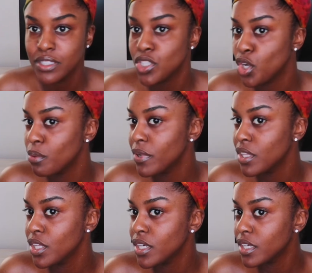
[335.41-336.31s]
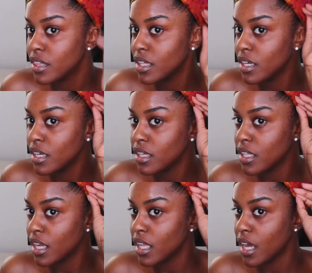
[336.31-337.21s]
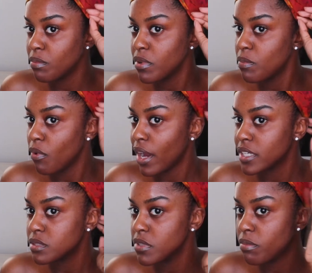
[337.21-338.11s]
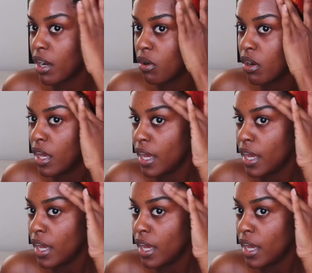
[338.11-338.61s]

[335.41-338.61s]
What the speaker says: turban looking thing that a lot of people ask me about.